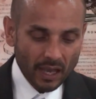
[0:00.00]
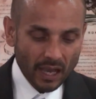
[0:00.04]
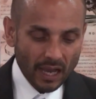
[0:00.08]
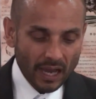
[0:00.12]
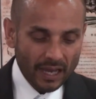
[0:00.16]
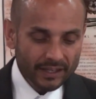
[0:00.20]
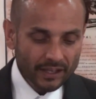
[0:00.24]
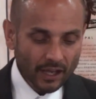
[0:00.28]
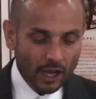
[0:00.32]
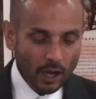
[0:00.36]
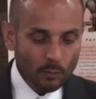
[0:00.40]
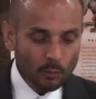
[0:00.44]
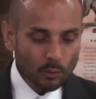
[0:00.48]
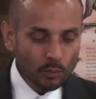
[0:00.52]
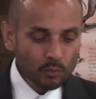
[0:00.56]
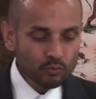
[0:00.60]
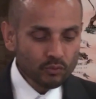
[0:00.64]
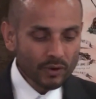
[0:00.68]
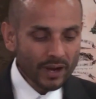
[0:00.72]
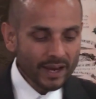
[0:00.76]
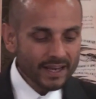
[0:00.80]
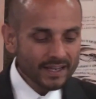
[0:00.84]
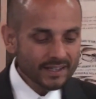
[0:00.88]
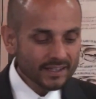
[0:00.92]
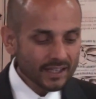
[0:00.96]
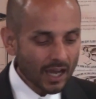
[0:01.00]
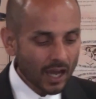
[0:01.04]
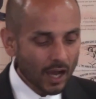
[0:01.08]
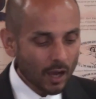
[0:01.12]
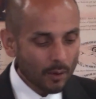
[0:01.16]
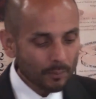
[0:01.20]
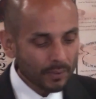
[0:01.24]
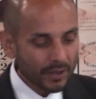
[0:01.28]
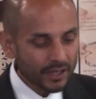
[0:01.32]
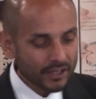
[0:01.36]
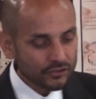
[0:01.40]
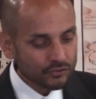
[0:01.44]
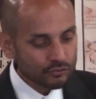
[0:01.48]
and I will raise
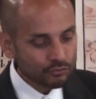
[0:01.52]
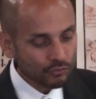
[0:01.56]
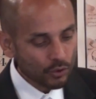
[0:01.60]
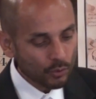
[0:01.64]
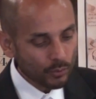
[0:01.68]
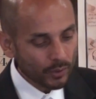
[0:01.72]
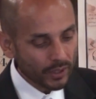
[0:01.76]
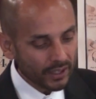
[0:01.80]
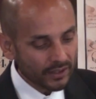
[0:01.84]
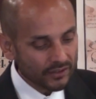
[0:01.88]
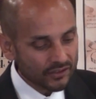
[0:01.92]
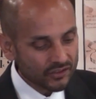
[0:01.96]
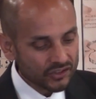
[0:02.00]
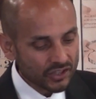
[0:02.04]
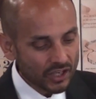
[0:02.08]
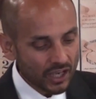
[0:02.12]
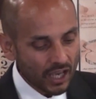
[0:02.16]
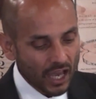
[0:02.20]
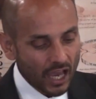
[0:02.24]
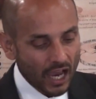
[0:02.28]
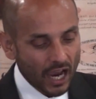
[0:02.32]
up his ruins,